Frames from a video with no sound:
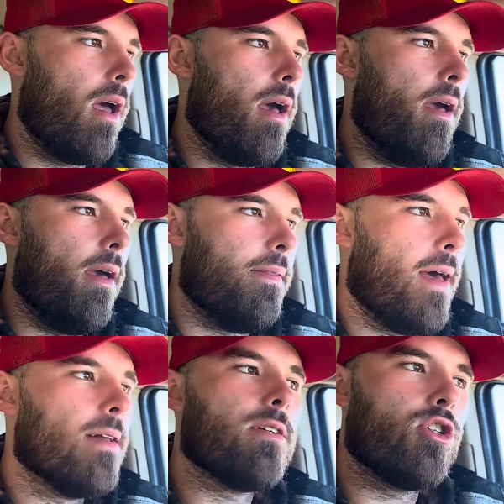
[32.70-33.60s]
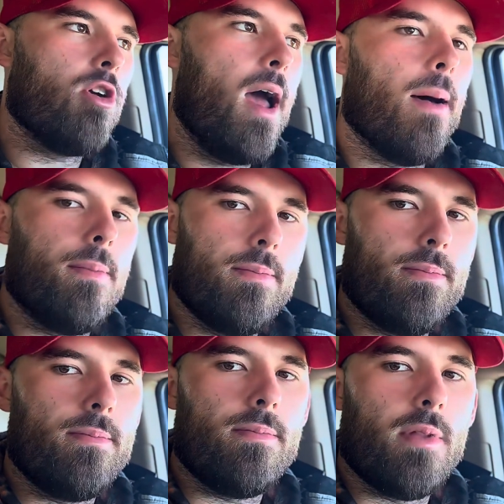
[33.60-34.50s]
And that's a trap.
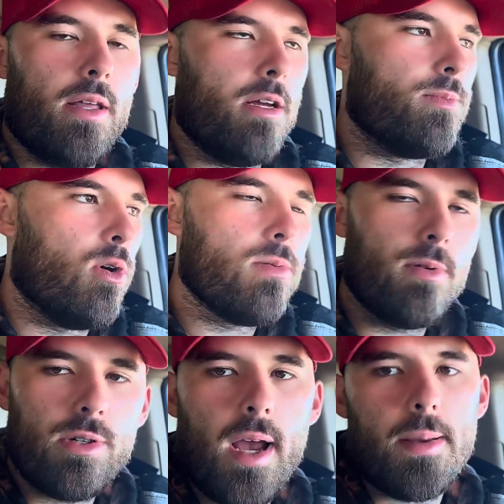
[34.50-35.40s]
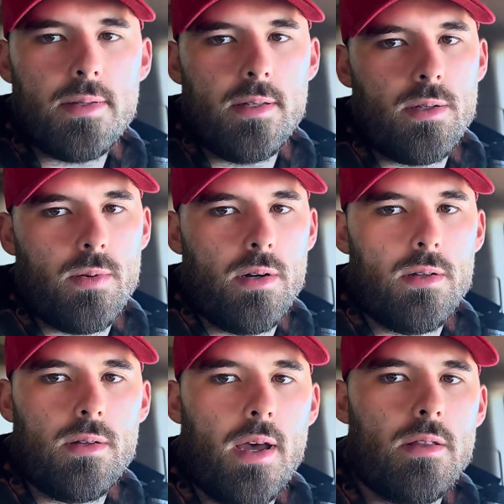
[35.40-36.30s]
Like, there's multiple traps in this
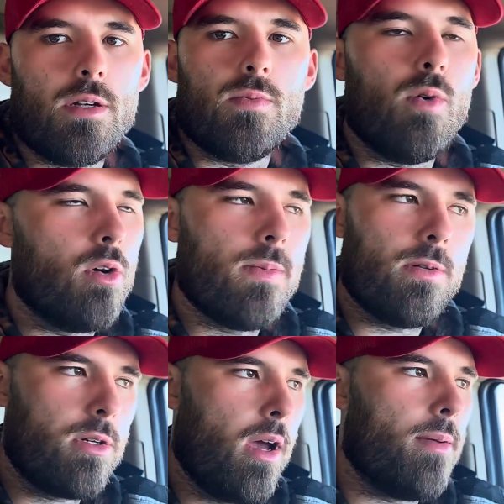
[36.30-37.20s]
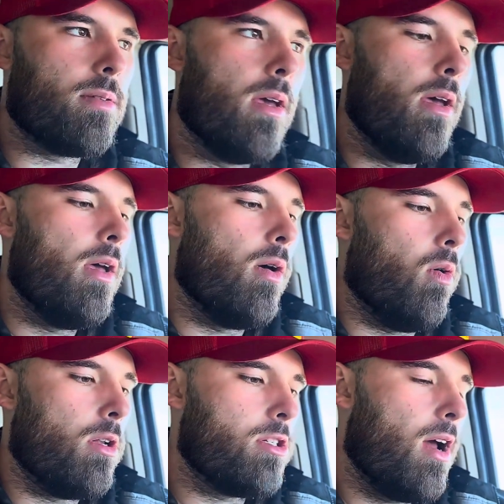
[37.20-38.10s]
world. Like, there's multiple traps.
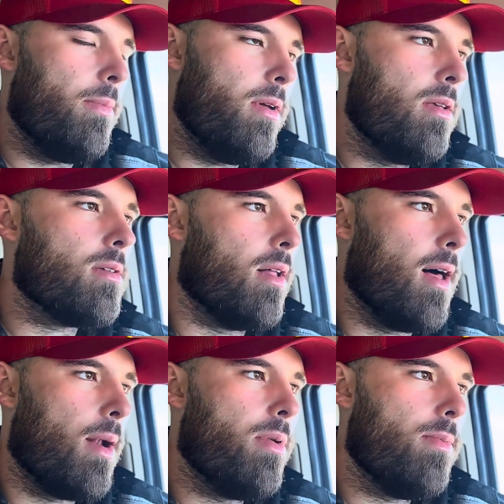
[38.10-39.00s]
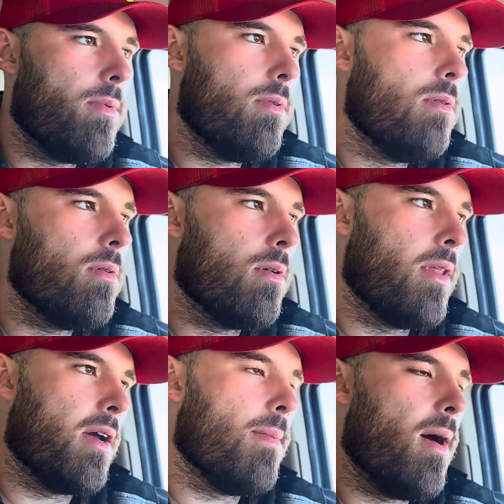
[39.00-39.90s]
One trap is a lot of people,
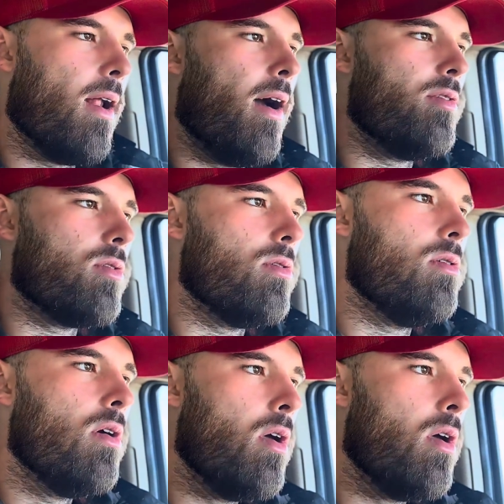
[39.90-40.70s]
they come out of high school,